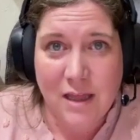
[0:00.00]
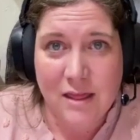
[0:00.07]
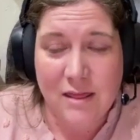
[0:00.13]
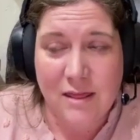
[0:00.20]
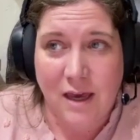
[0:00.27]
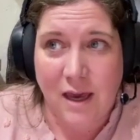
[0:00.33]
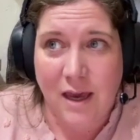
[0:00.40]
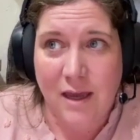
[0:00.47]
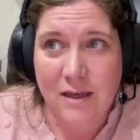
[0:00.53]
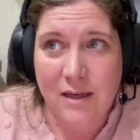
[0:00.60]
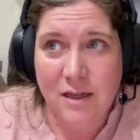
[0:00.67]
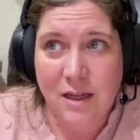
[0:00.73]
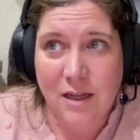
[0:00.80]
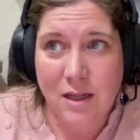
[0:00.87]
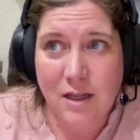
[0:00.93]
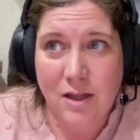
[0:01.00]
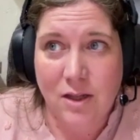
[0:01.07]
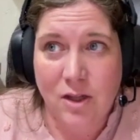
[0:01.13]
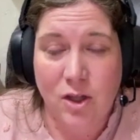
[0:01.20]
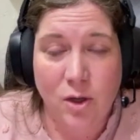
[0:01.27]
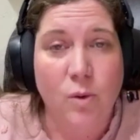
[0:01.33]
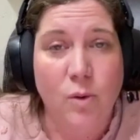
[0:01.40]
that
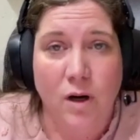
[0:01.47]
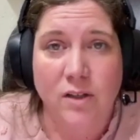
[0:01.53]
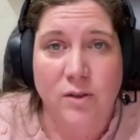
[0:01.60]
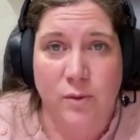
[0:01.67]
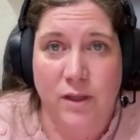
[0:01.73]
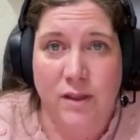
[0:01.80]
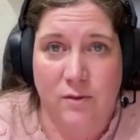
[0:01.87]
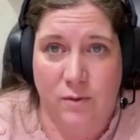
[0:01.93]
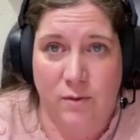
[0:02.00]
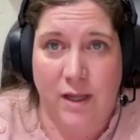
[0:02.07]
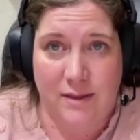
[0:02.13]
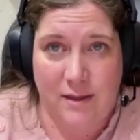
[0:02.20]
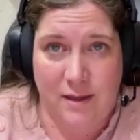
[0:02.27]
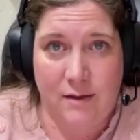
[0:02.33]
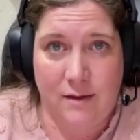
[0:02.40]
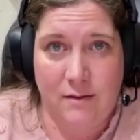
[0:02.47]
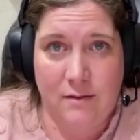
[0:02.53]
you are doing the right thing.